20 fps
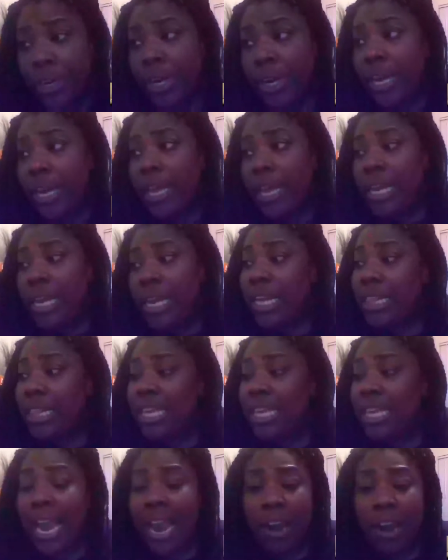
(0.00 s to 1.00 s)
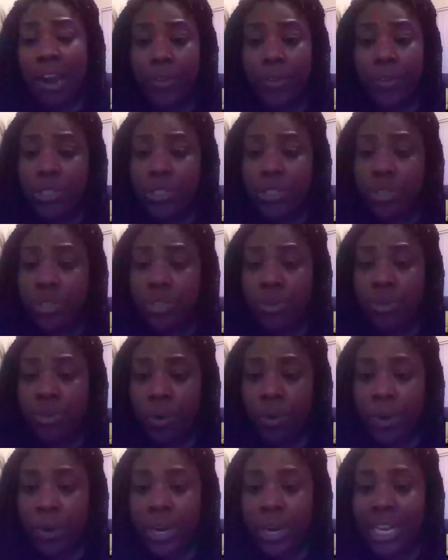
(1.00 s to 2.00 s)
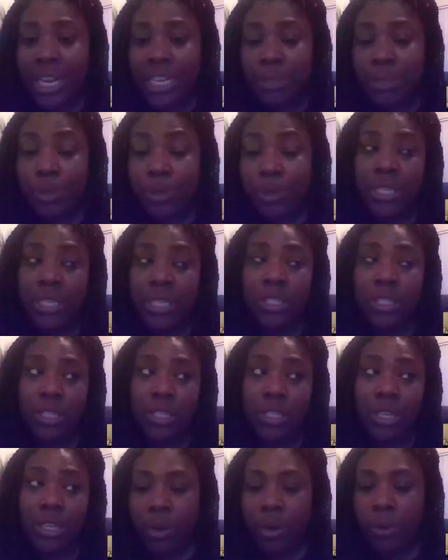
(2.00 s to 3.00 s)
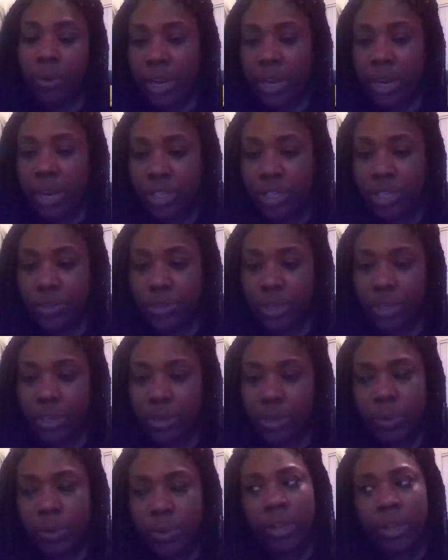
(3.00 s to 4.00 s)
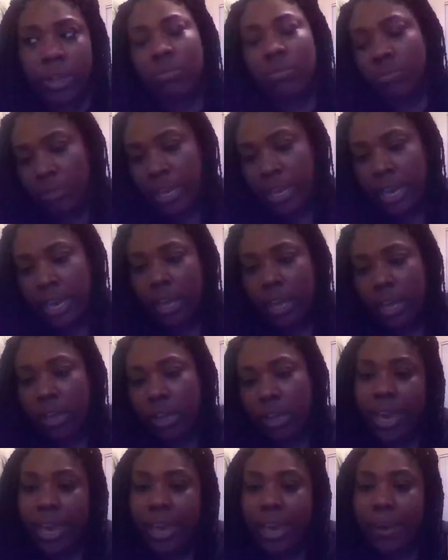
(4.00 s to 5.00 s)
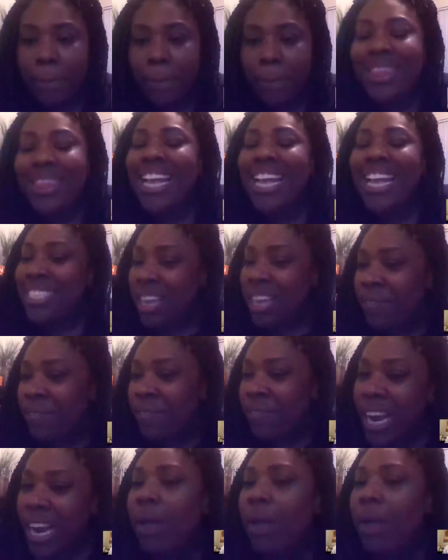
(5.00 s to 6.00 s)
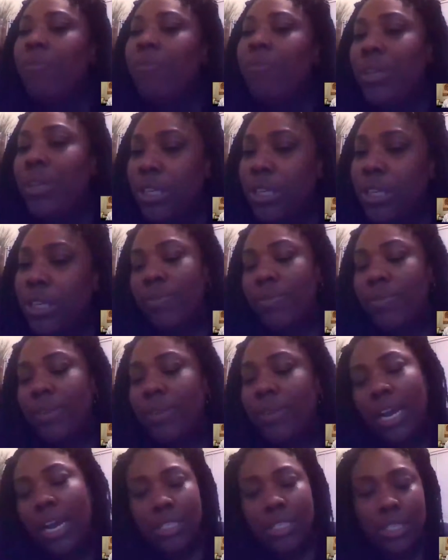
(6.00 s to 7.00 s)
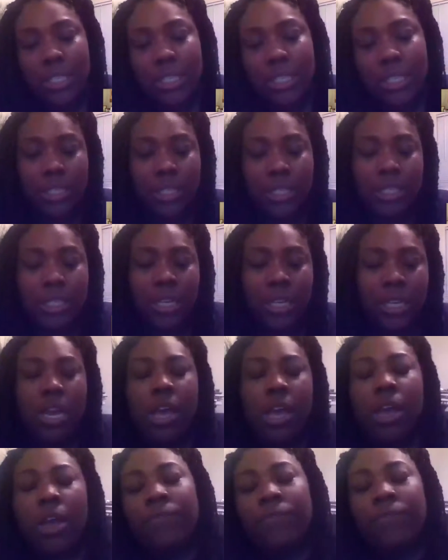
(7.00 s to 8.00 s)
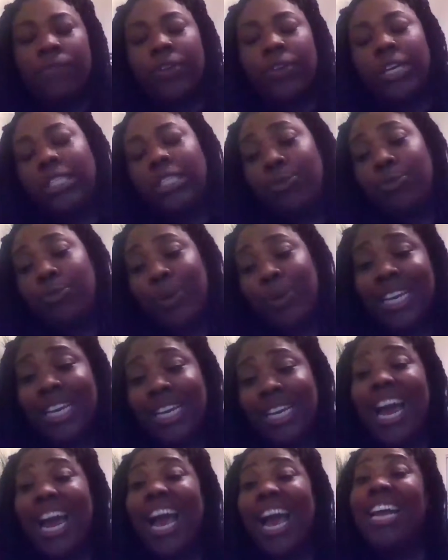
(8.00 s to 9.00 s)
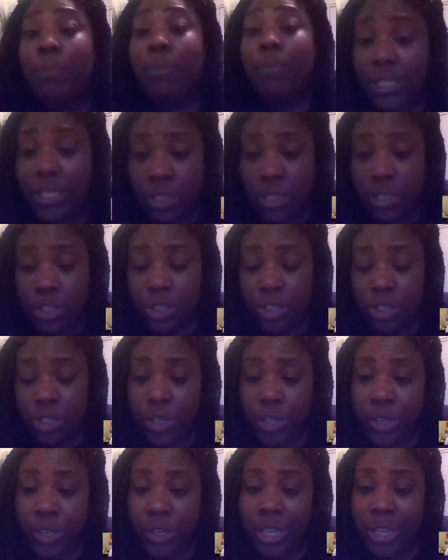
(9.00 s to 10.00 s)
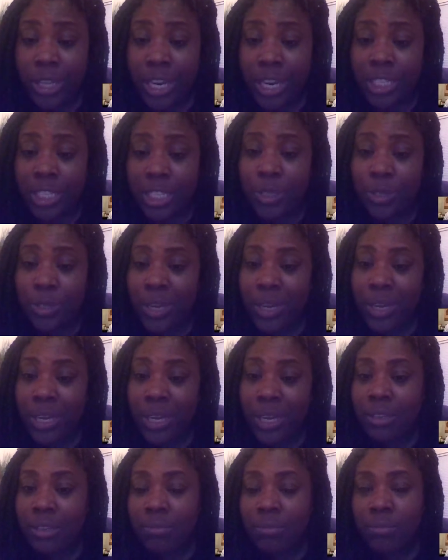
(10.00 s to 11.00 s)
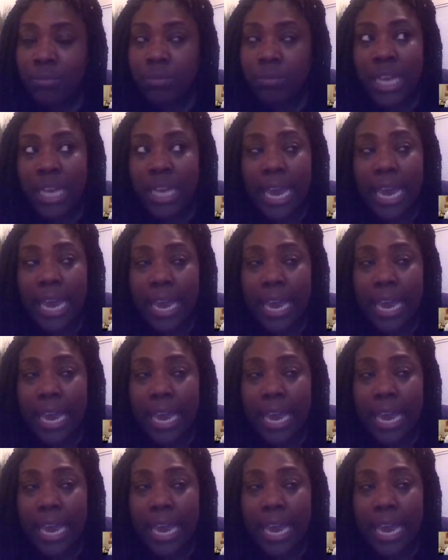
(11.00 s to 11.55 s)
that the average score is between 0 and 100. Well, yeah, okay. But that's not very helpful in terms of analysis. Versus being 90% sure that it's between, say,